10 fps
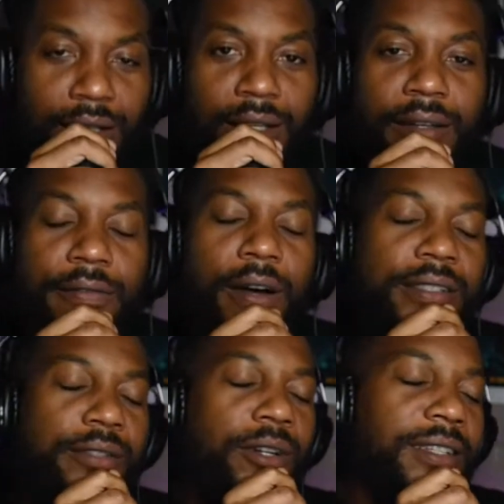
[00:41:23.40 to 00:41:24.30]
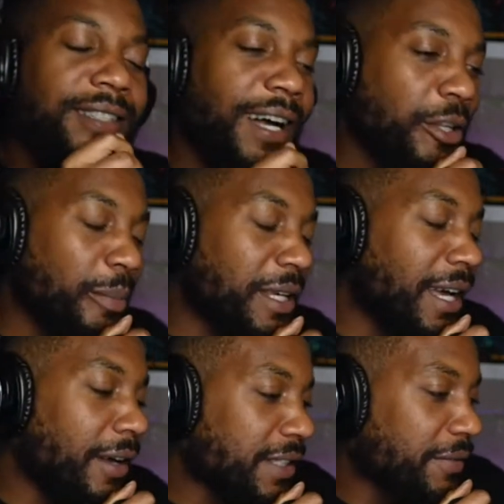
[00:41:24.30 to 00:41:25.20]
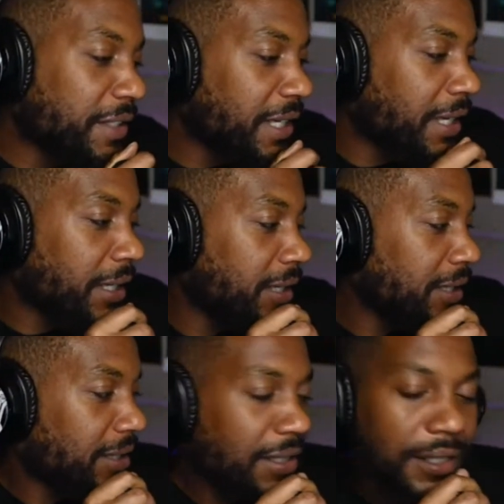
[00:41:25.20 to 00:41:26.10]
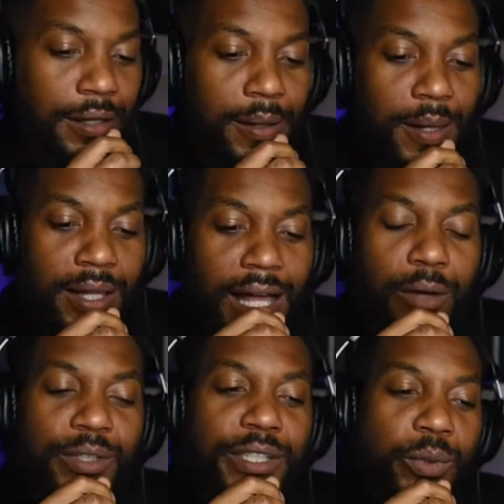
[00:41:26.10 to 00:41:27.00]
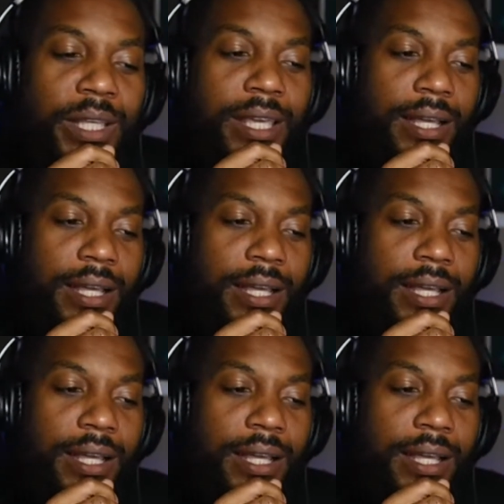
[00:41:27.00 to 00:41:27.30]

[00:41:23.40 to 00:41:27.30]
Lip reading: Foxy Roxy, how you been? How's everything? How was your weekend?